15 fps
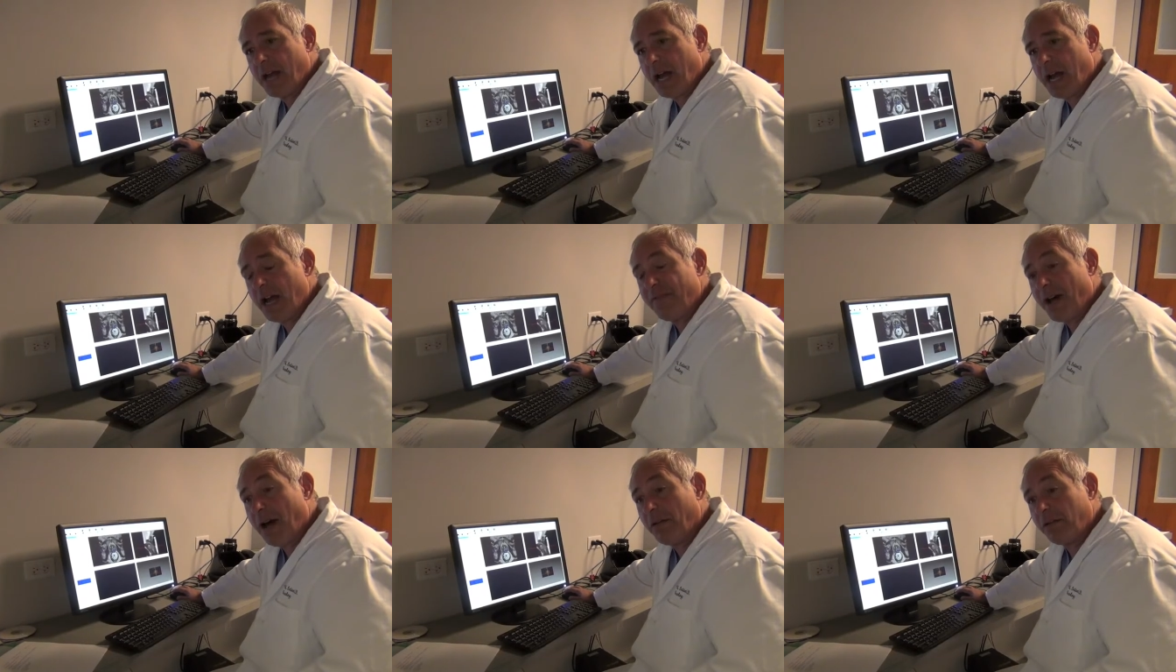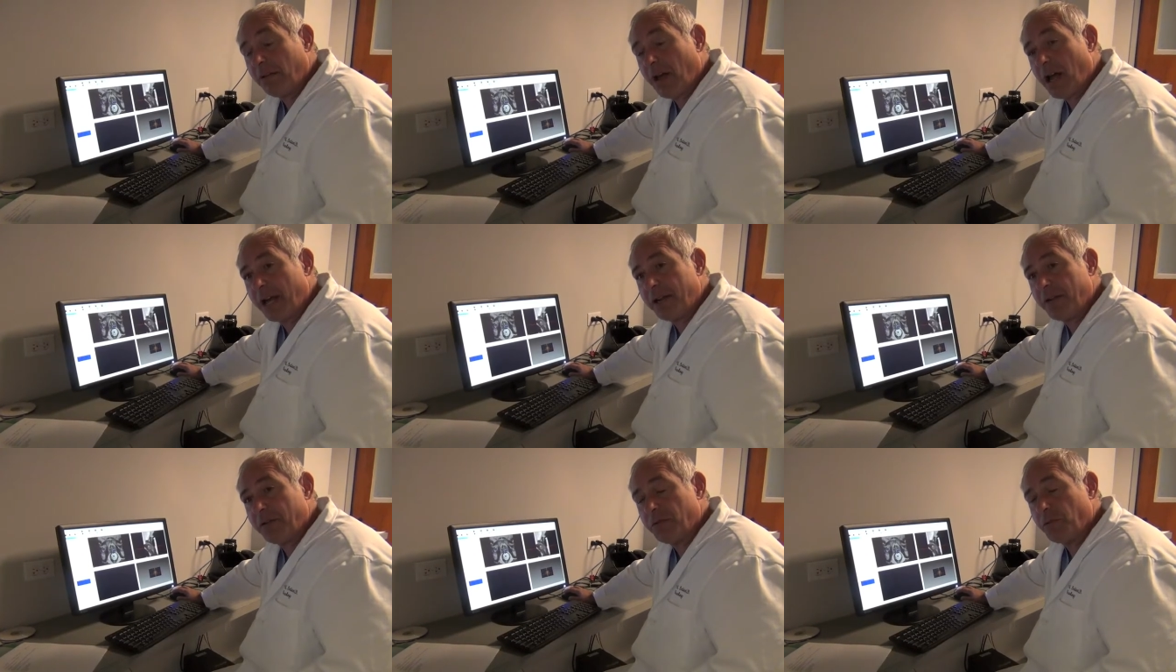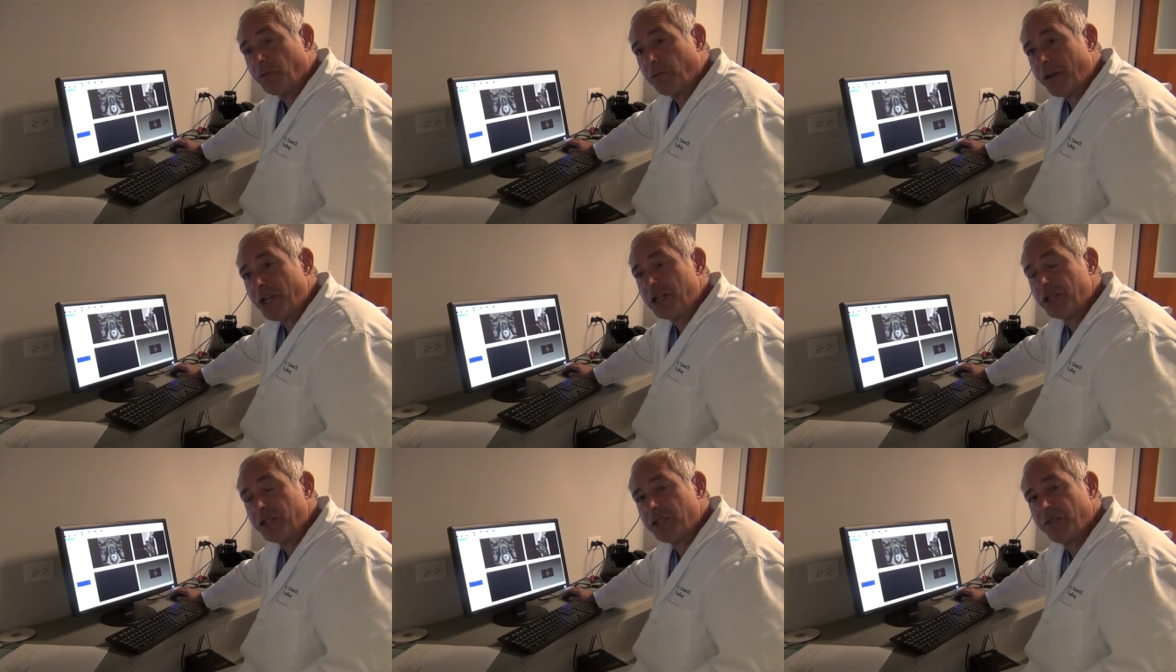I've outlined the
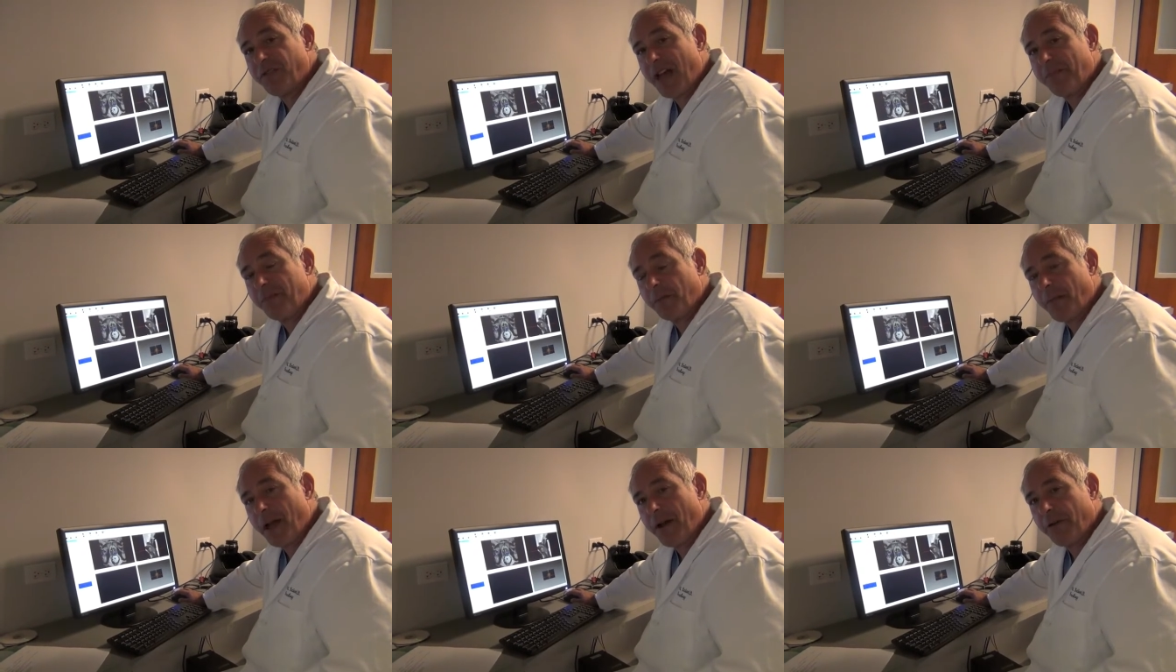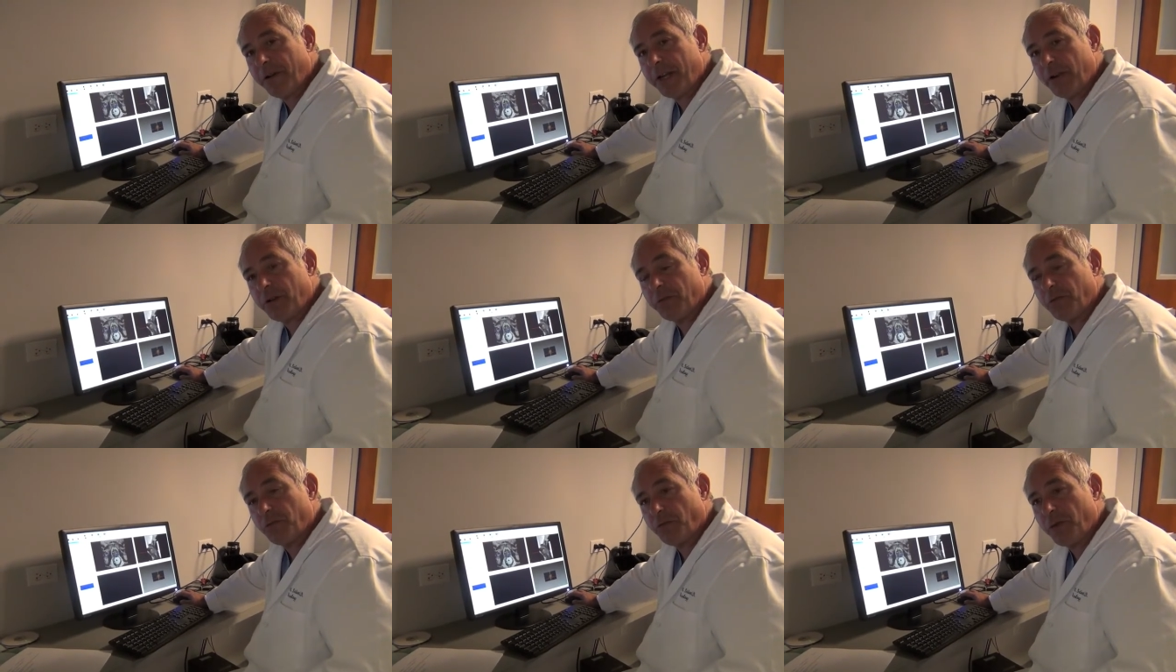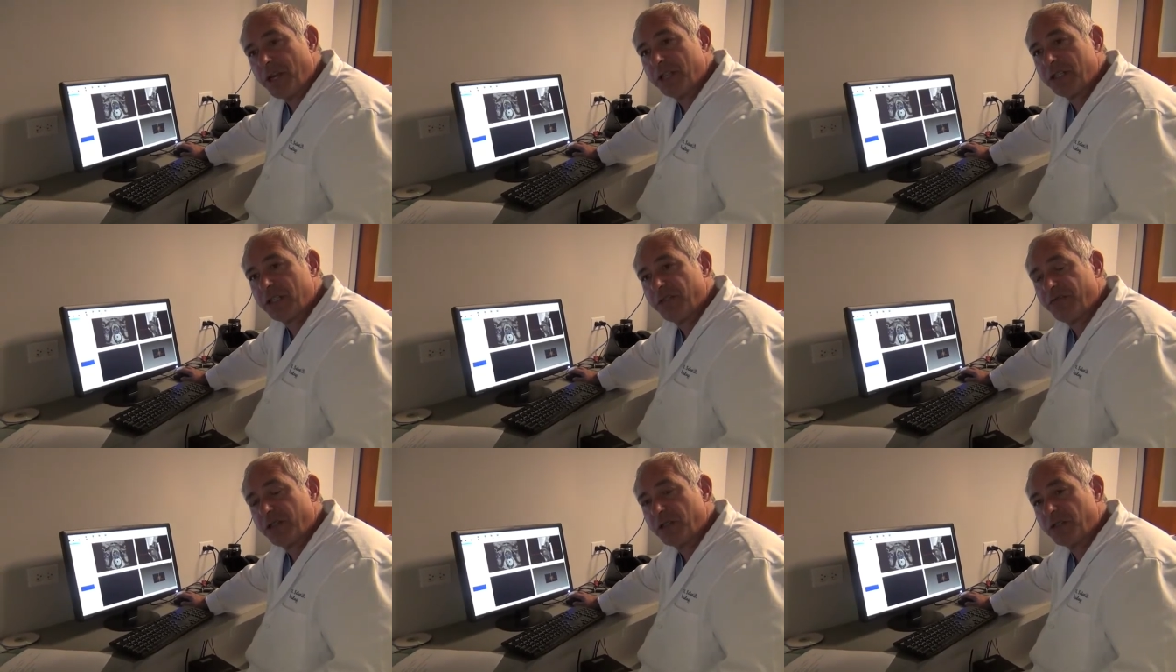regions of abnormality or the regions
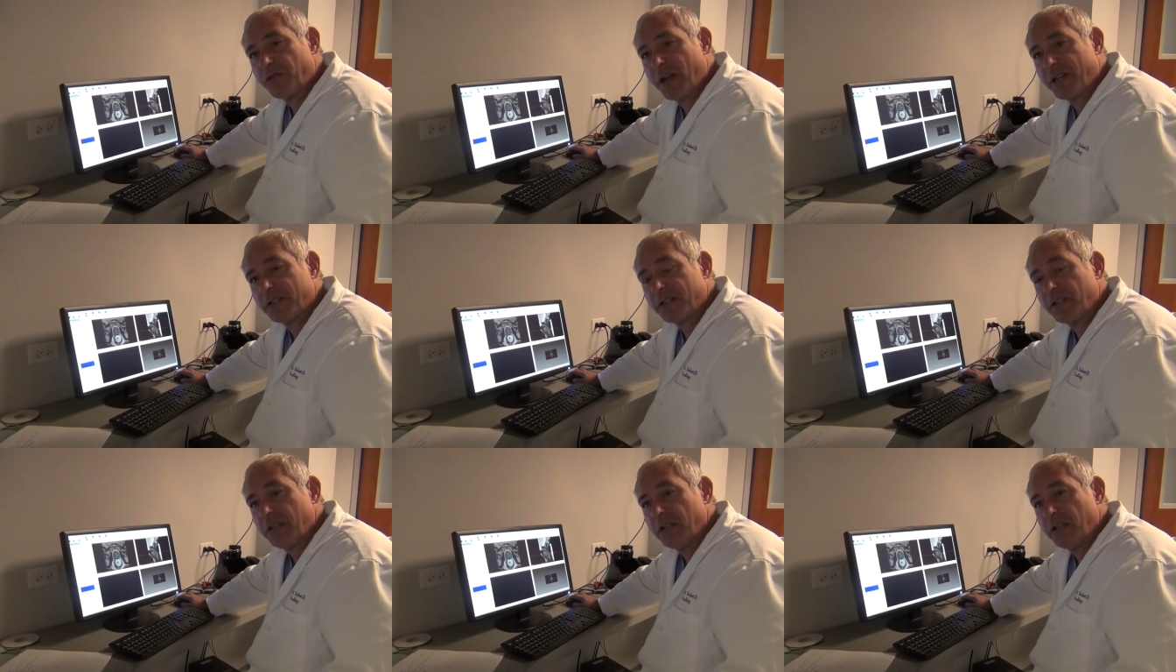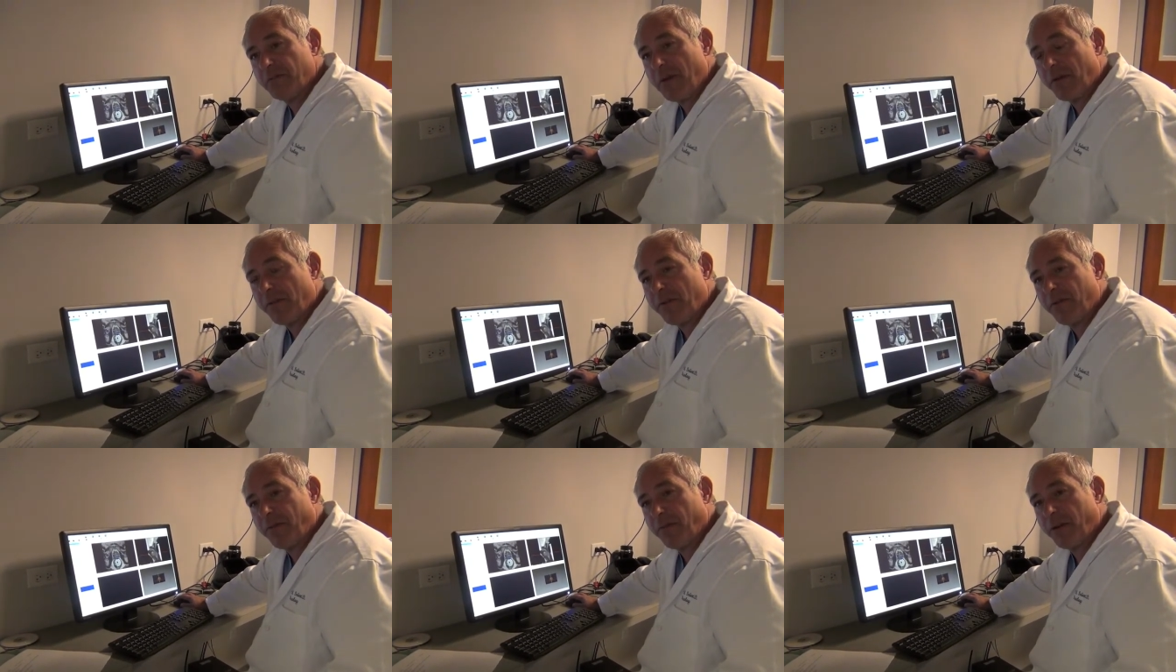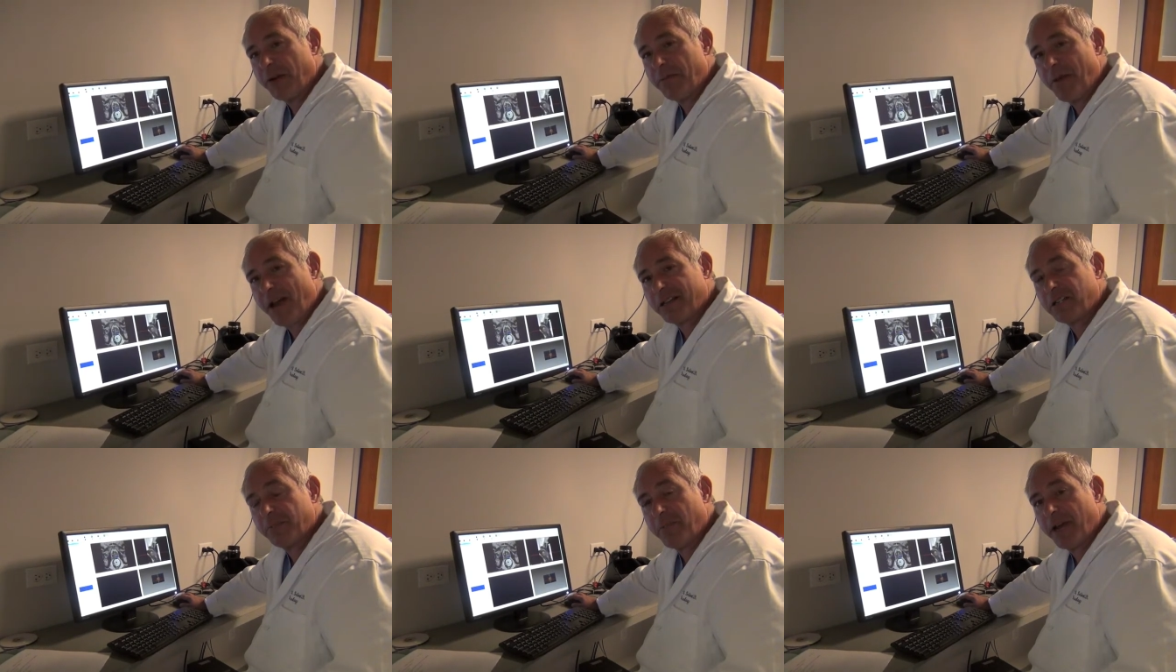of interest by referring
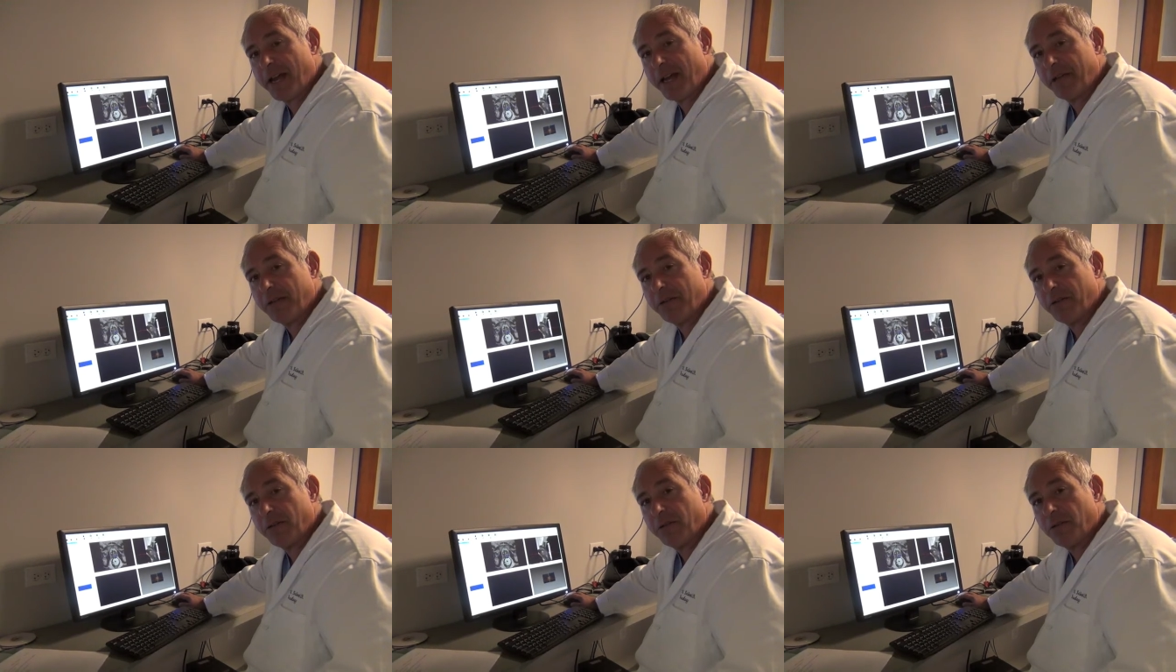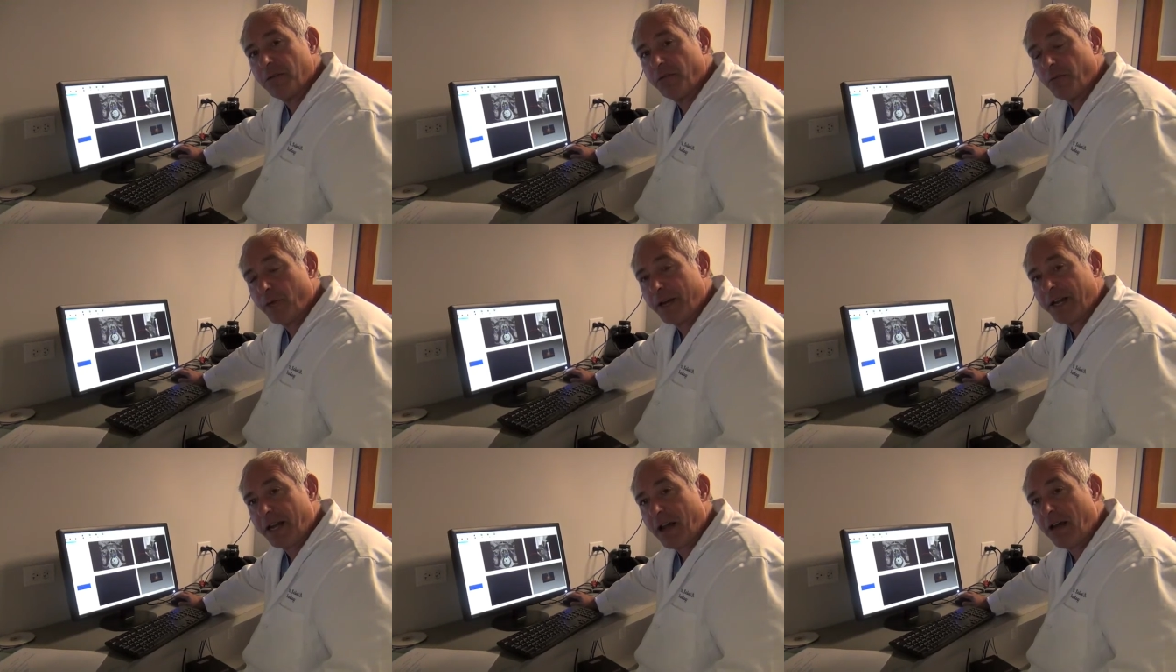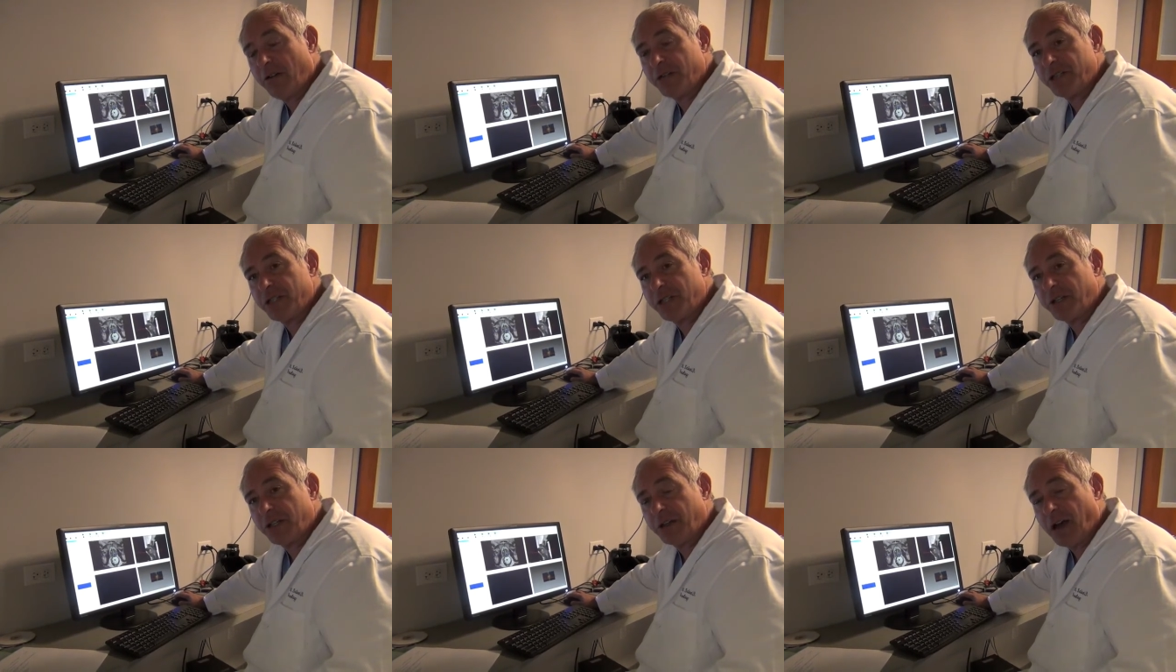back to my
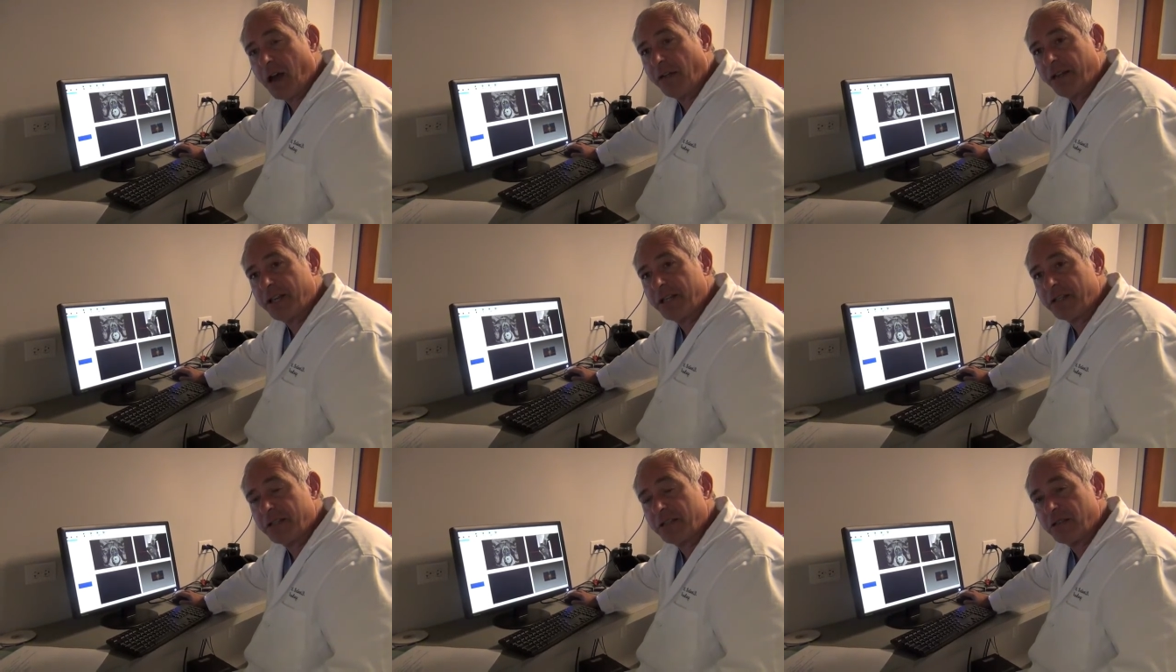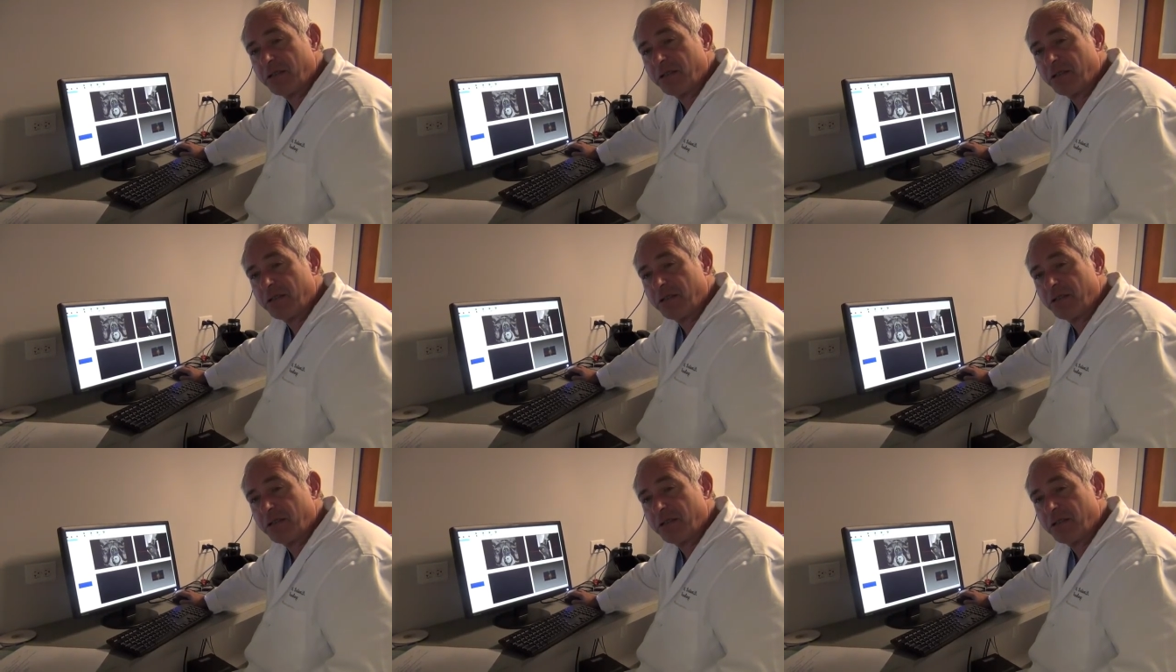radiology colleagues'